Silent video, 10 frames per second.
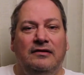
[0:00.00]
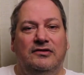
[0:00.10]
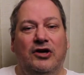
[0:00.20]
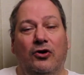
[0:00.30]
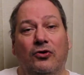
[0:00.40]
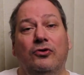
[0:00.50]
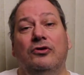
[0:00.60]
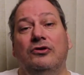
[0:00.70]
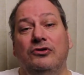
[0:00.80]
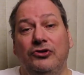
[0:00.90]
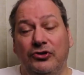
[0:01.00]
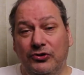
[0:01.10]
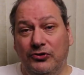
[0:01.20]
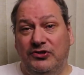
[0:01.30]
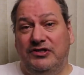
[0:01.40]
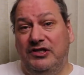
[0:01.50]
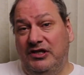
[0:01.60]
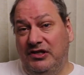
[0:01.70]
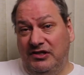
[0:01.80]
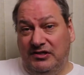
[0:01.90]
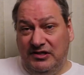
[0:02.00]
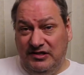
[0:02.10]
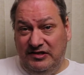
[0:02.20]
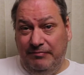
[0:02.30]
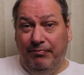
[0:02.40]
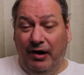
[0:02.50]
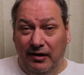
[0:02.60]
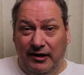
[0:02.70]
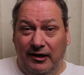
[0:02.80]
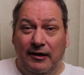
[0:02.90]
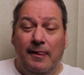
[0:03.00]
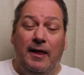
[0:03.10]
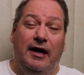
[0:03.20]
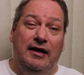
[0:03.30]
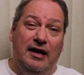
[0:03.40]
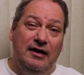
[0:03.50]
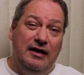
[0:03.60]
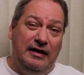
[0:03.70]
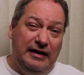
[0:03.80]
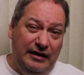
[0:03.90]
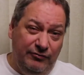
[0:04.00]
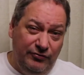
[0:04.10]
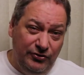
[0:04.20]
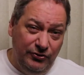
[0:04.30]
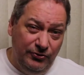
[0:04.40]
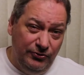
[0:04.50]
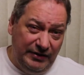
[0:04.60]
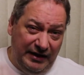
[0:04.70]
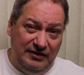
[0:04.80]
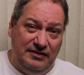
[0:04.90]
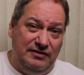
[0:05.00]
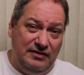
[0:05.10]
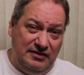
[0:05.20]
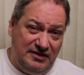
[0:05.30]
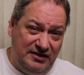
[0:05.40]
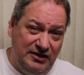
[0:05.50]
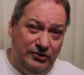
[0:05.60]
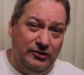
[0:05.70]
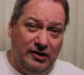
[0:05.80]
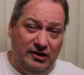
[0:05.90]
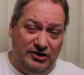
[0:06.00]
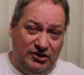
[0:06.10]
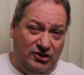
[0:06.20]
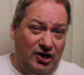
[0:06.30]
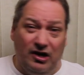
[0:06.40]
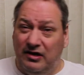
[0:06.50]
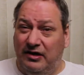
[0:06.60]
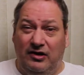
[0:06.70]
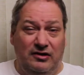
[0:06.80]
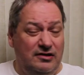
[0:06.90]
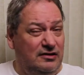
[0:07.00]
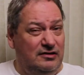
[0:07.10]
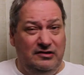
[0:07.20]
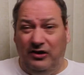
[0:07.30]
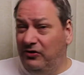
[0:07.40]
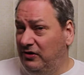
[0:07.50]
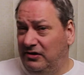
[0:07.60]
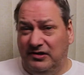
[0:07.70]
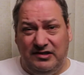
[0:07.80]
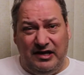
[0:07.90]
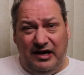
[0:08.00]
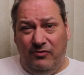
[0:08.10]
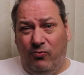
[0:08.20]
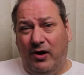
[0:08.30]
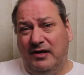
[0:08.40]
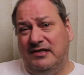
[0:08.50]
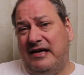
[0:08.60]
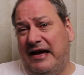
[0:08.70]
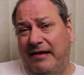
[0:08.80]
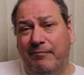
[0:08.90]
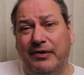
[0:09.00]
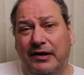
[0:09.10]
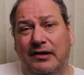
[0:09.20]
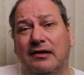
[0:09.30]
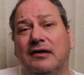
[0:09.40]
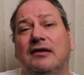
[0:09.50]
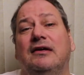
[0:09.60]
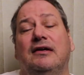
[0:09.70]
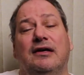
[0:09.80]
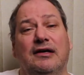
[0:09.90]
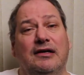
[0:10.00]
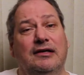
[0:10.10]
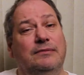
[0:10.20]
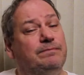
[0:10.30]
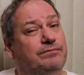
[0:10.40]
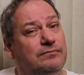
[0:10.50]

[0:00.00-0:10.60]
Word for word: So use these this debugging and then if you then still are stuck under don't understand what is happening um,